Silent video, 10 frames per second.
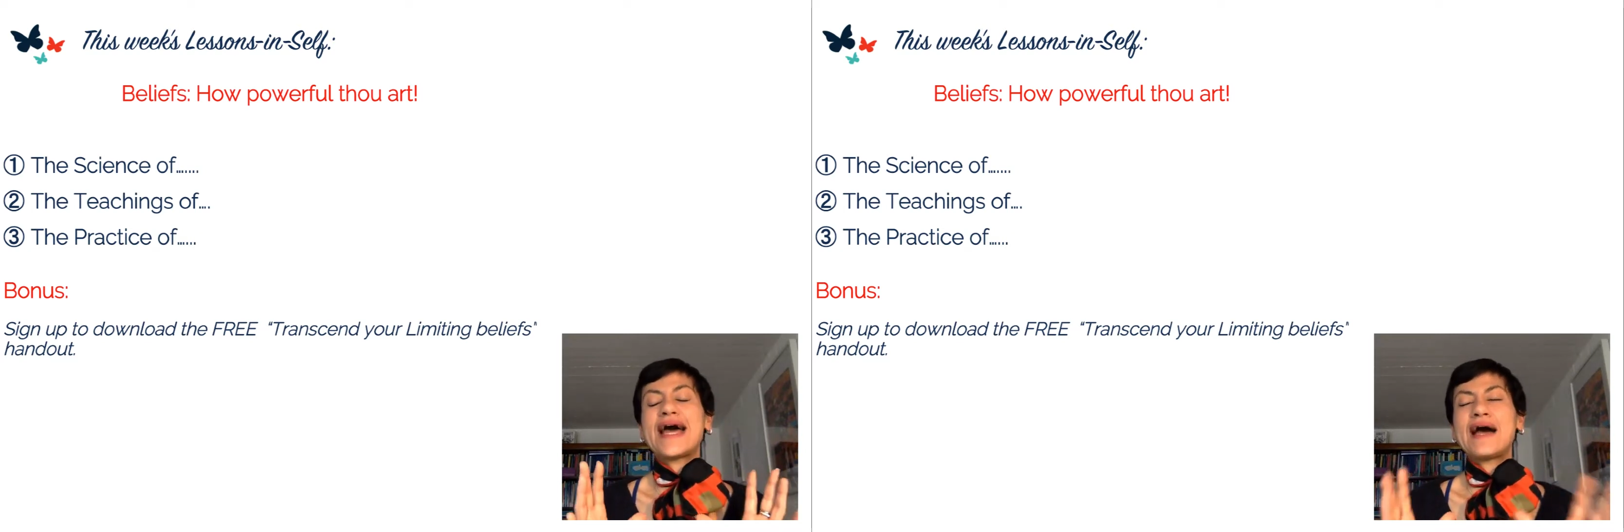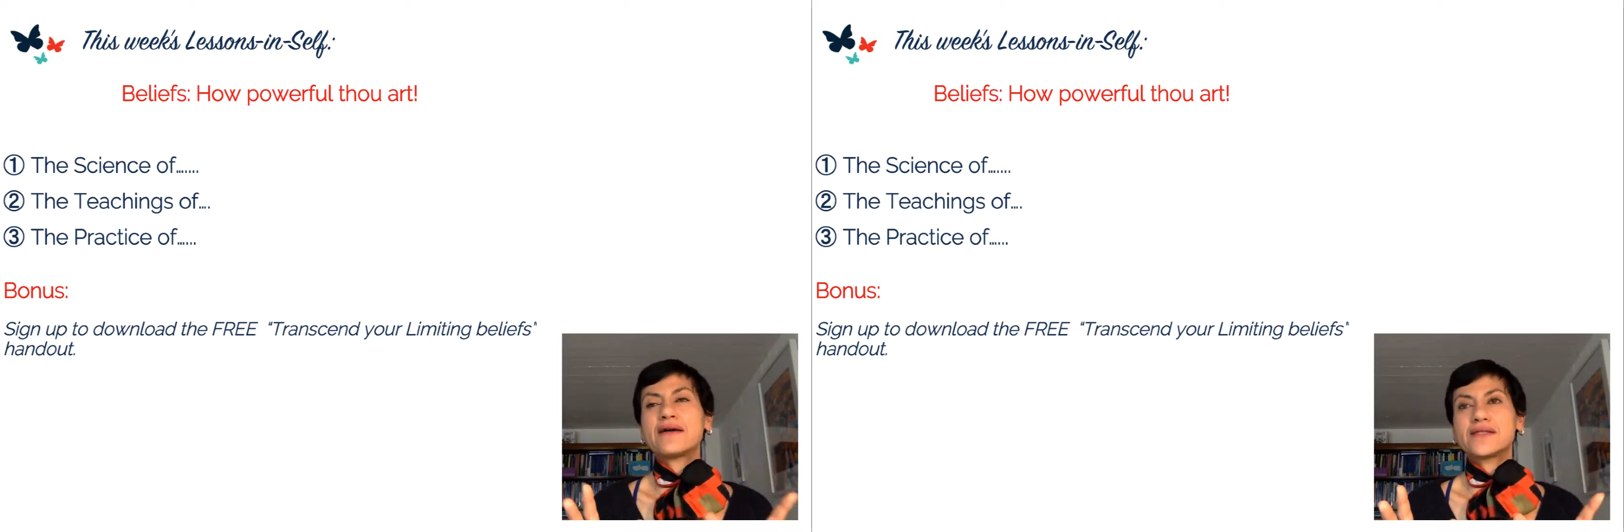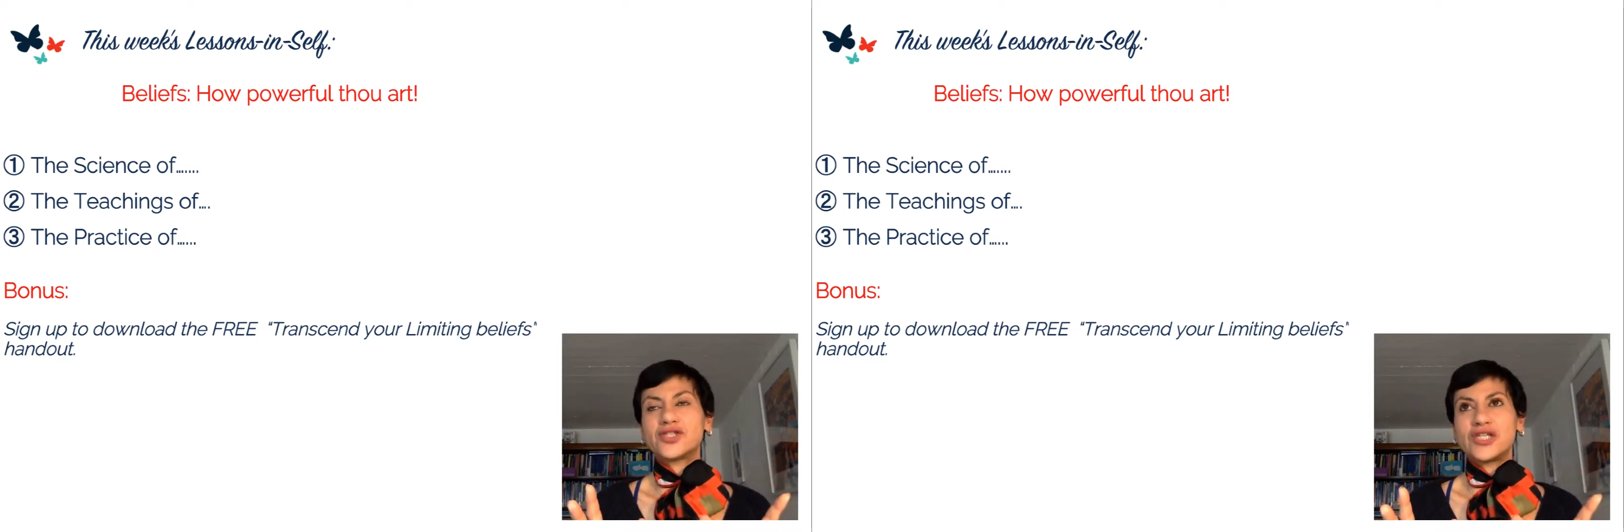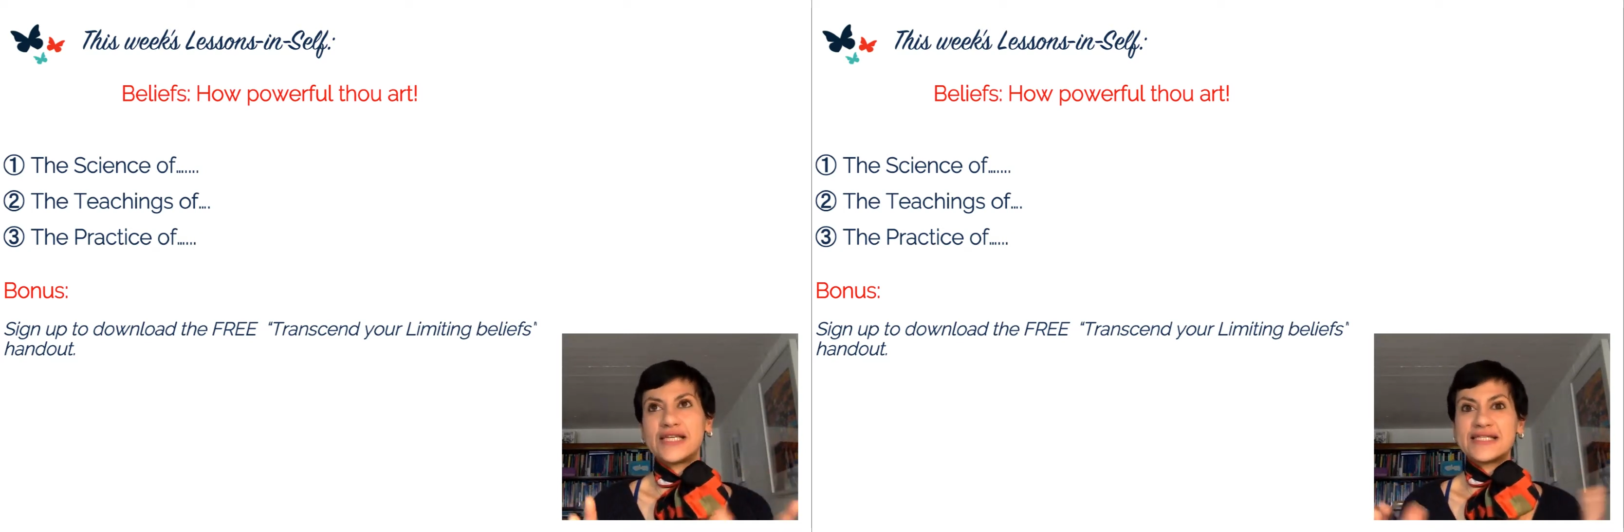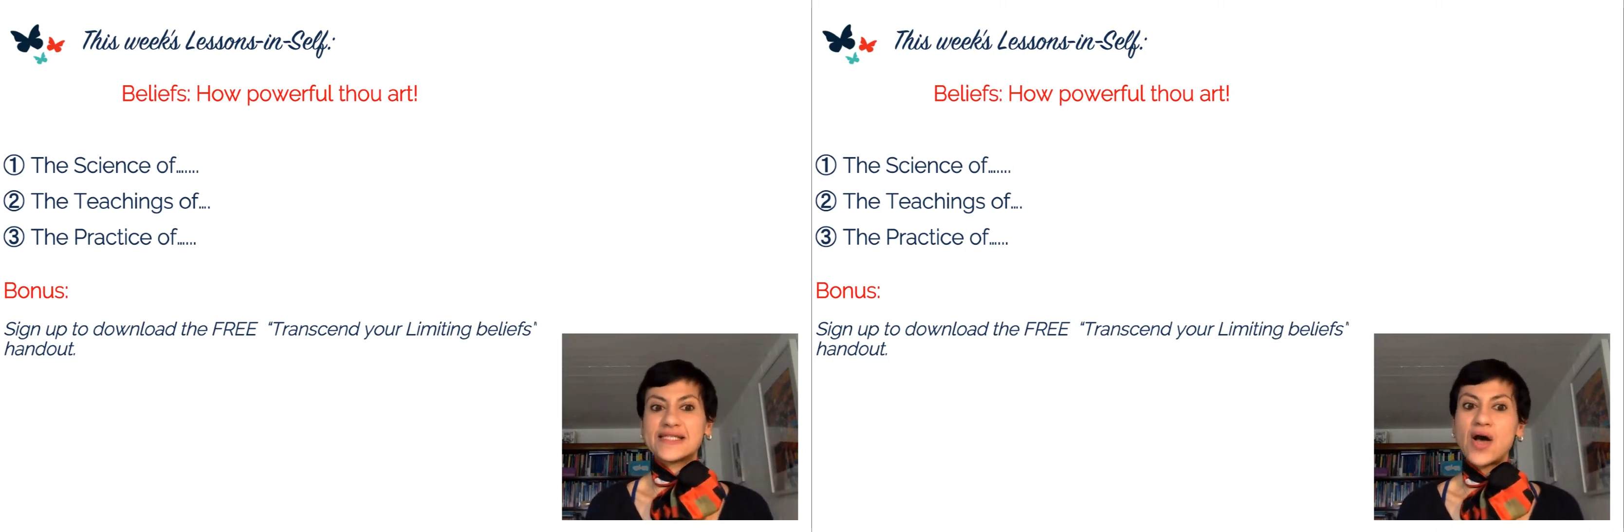
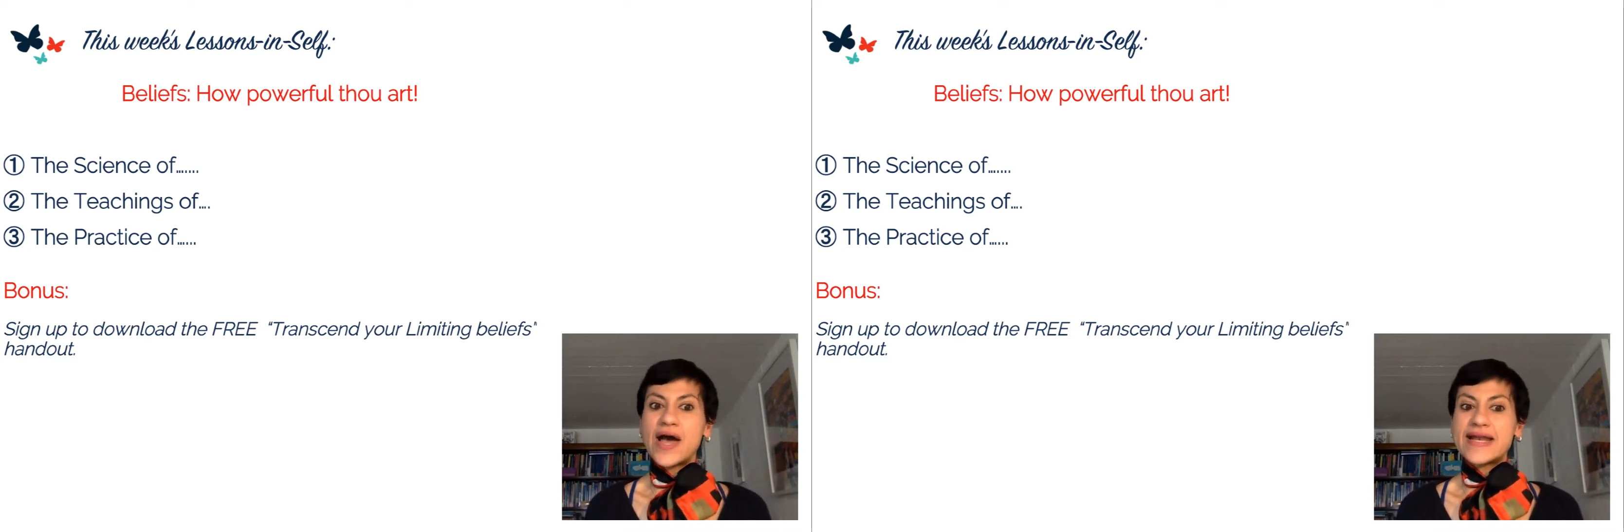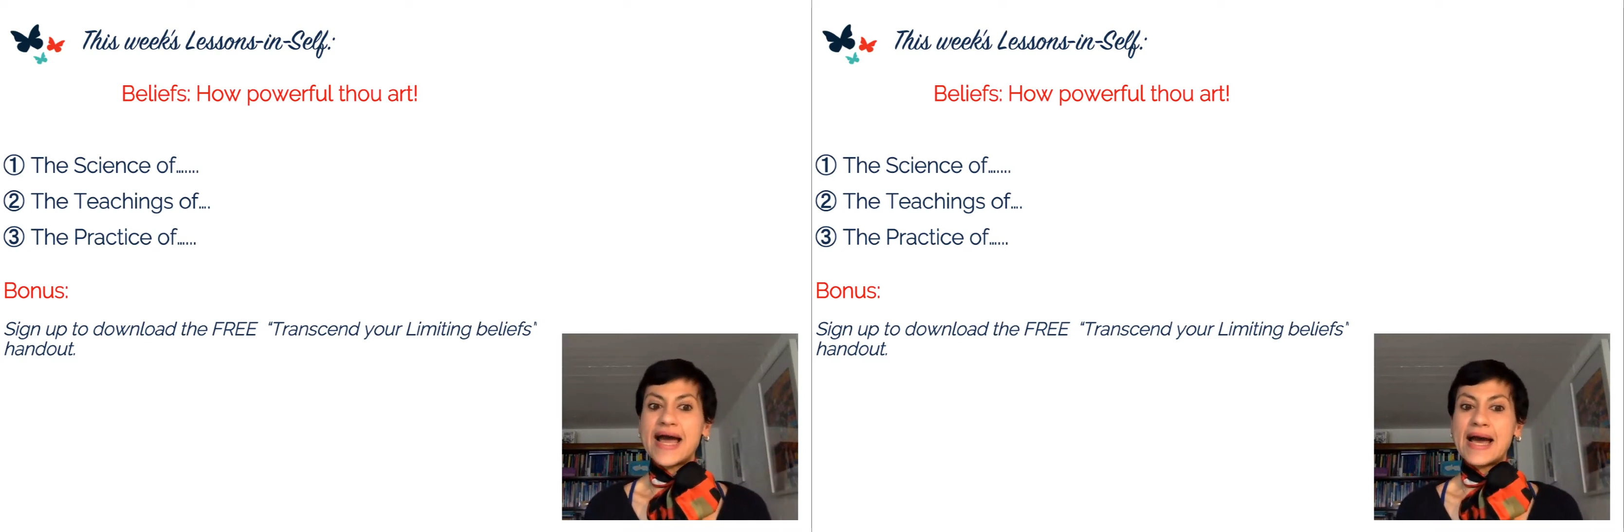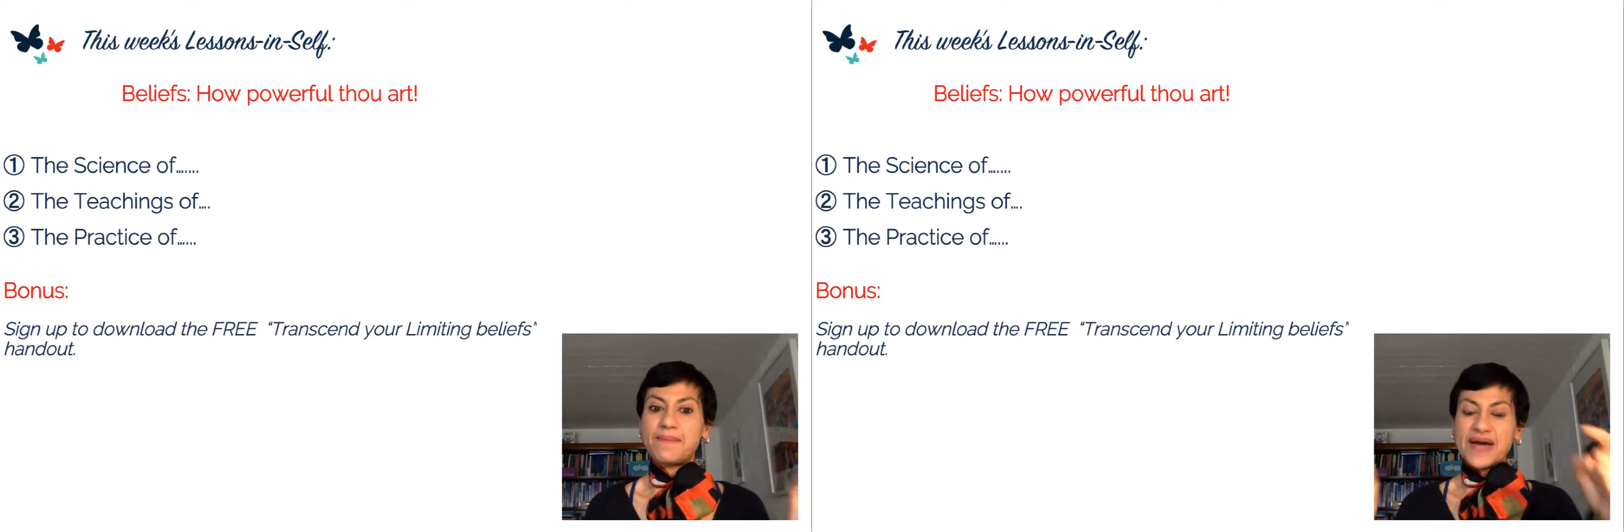actually sign up